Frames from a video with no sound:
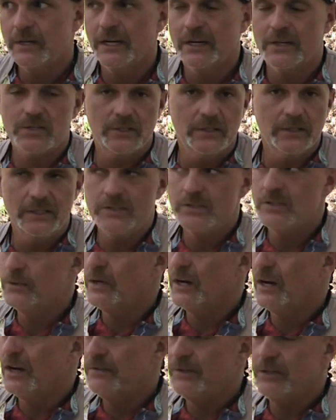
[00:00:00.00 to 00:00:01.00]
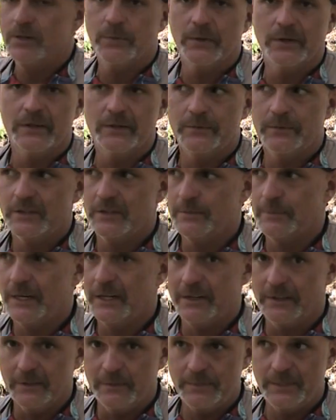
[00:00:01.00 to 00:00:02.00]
actually do whatever you want with the bottle